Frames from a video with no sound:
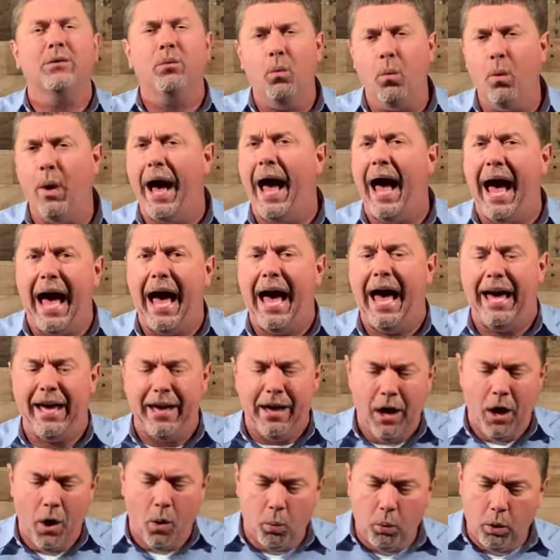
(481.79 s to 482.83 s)

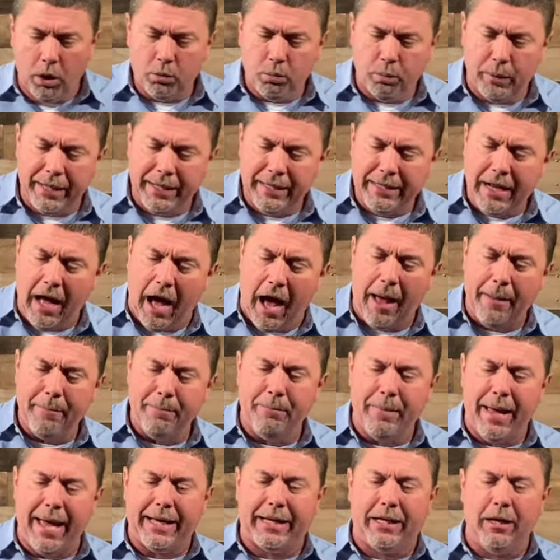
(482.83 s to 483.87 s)
Why would we not
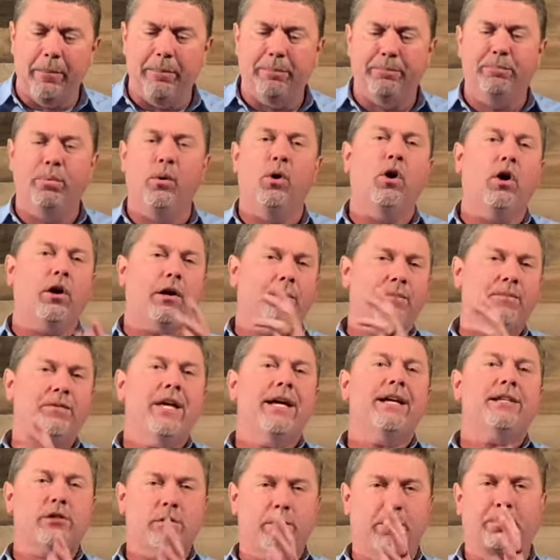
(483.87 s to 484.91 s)
make a book
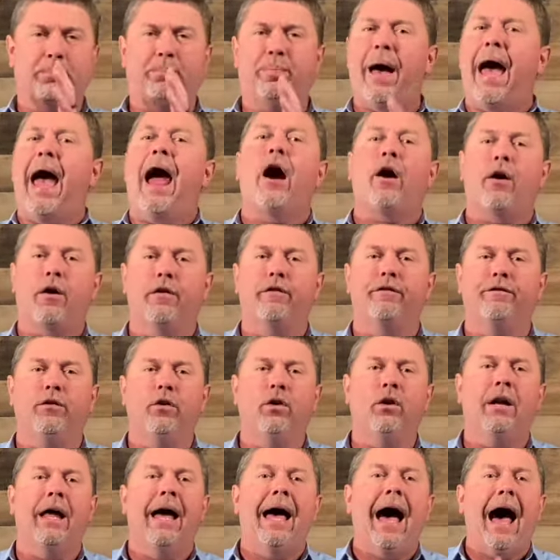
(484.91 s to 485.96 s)
this
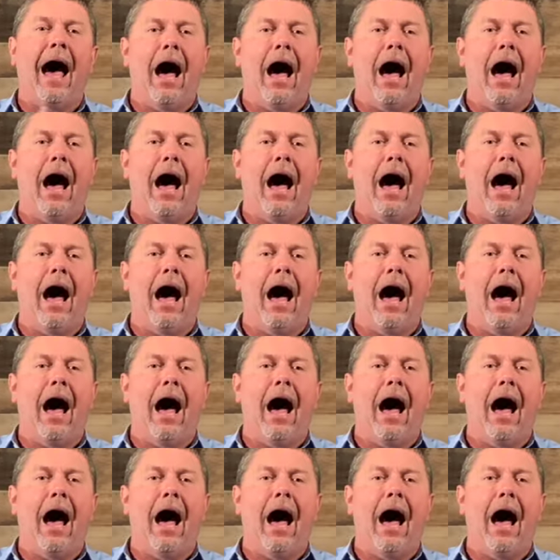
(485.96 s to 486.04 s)
powerful,